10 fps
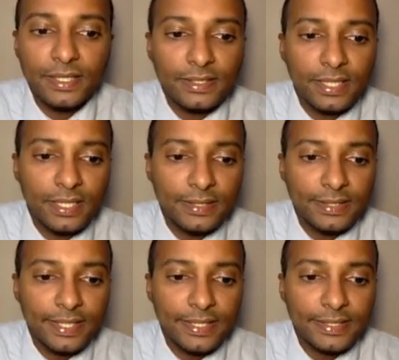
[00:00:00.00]
Now
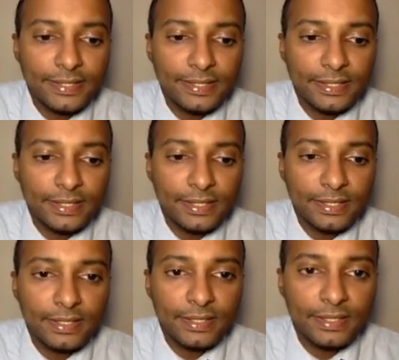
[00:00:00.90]
next,
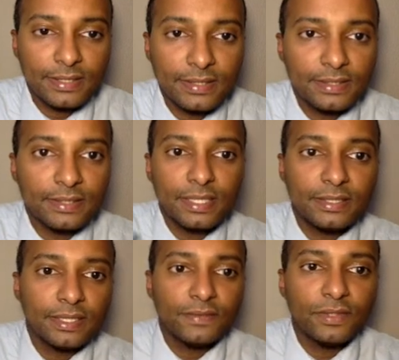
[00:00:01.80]

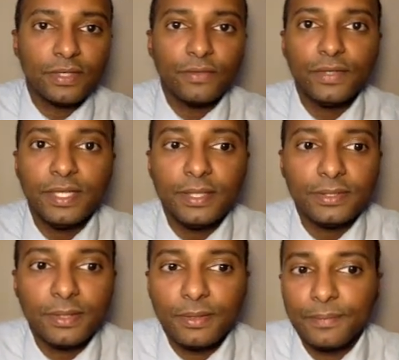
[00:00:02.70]
let's have a look over here.
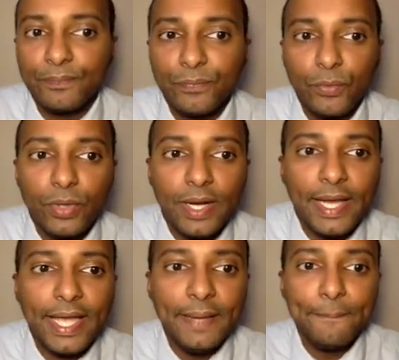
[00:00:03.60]
So we've got
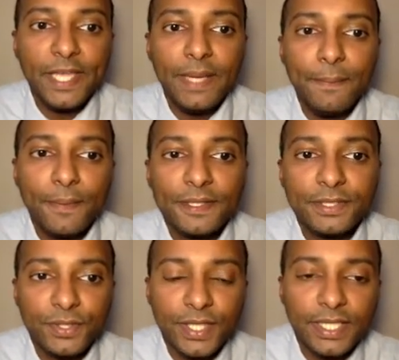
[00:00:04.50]
8b plus
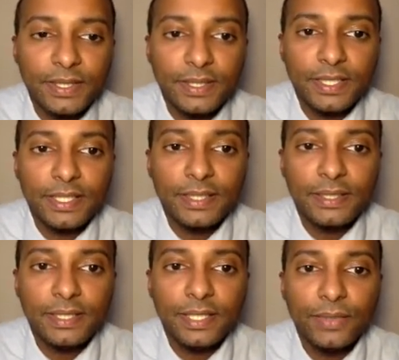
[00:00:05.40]
3
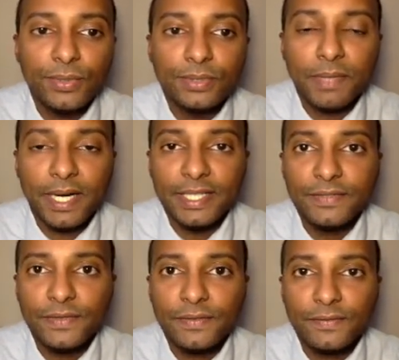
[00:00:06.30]
equals minus,
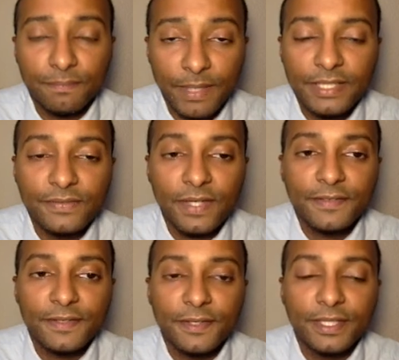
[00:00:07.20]
minus 5,
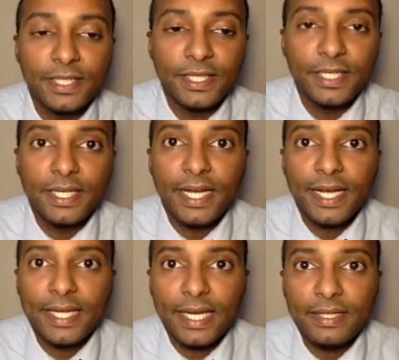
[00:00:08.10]
sorry.
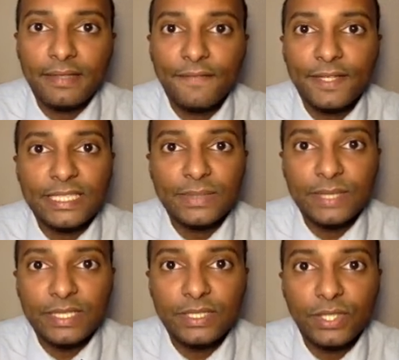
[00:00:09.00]
Again, the first thing
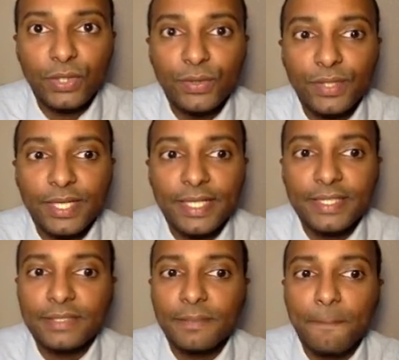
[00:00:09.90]
we do
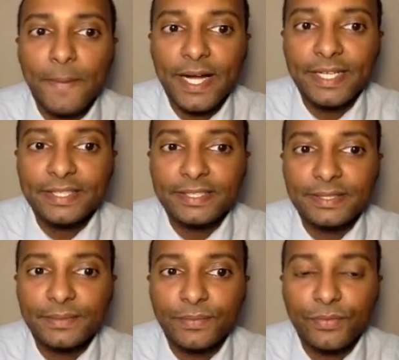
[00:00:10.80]
is minus
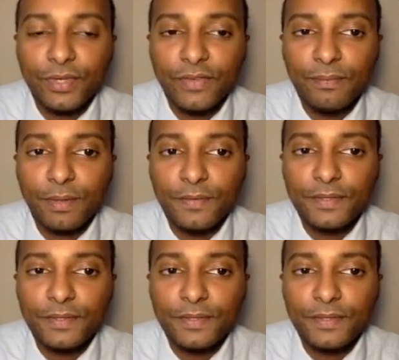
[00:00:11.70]
3 from both